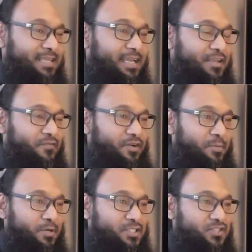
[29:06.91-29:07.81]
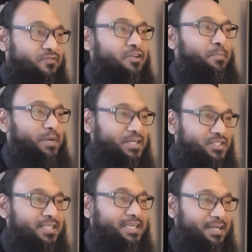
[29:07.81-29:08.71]
Thank you very much for your
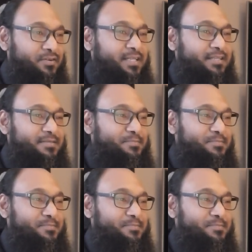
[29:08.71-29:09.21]
patient hearing.